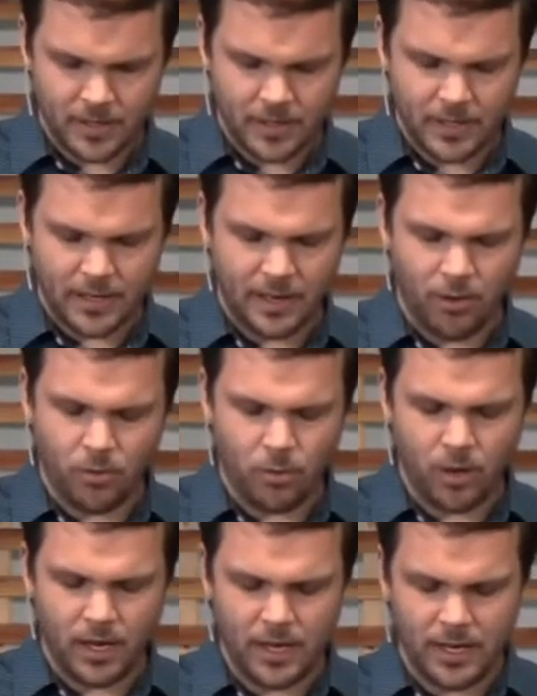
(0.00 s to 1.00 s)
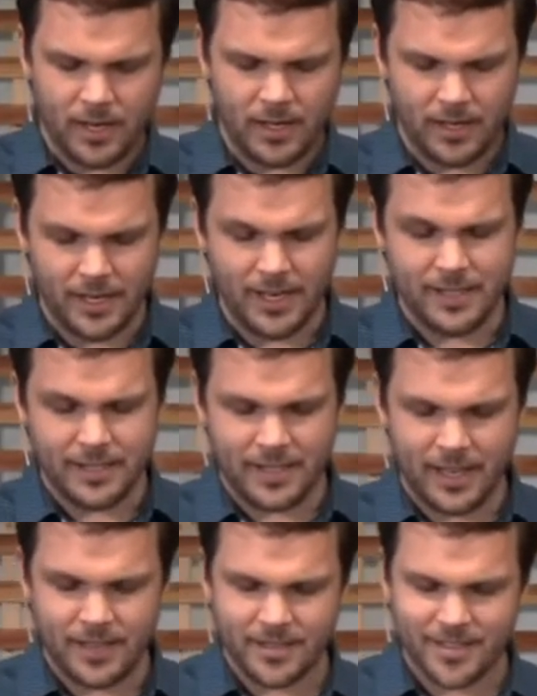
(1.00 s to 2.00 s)
Now, what uh, an
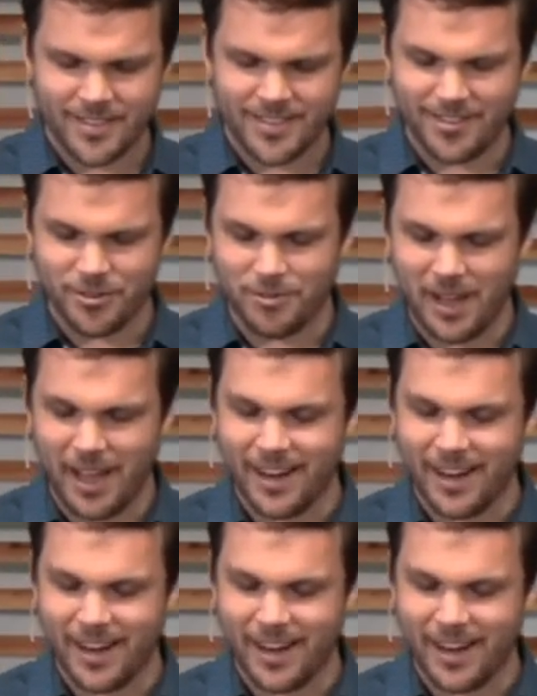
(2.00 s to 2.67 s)
intense, dramatic,